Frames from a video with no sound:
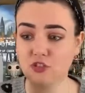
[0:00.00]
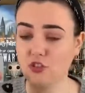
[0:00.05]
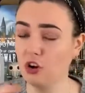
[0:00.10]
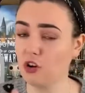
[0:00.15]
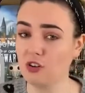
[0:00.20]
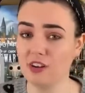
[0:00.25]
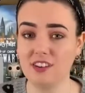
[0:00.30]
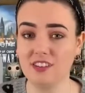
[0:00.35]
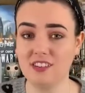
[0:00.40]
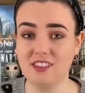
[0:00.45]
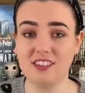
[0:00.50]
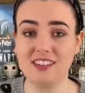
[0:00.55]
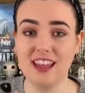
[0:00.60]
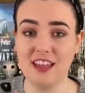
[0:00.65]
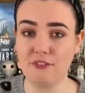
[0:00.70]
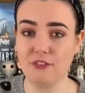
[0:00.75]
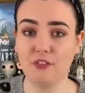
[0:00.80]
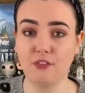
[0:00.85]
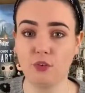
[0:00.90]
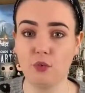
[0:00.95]
Chocolates
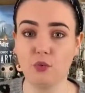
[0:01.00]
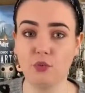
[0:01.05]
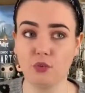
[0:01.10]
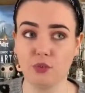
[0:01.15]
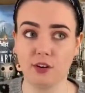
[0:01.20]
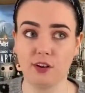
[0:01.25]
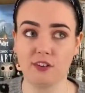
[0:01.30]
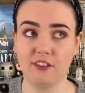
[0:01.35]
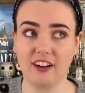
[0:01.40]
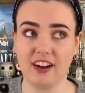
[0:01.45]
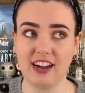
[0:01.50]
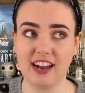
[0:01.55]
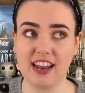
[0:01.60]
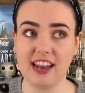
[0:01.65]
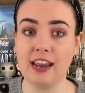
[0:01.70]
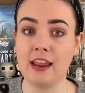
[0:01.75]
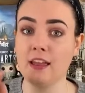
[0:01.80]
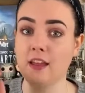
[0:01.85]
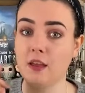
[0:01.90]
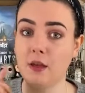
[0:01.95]
never fall through
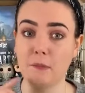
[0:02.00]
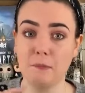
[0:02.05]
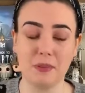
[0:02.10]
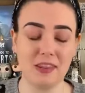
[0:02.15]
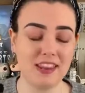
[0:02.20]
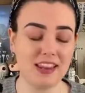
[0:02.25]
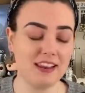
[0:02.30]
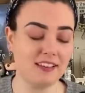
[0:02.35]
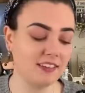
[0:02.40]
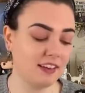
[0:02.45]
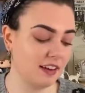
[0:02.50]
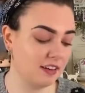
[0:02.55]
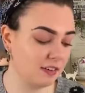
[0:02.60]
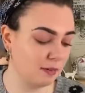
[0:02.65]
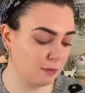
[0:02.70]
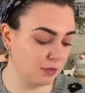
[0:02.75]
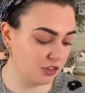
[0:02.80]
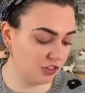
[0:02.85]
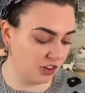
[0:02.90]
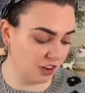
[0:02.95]
really, but these
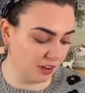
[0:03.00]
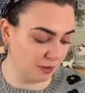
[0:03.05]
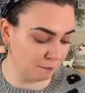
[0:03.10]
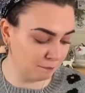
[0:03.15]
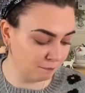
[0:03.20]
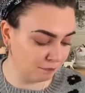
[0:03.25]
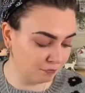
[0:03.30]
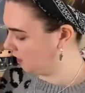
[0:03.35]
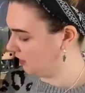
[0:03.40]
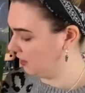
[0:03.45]
items do.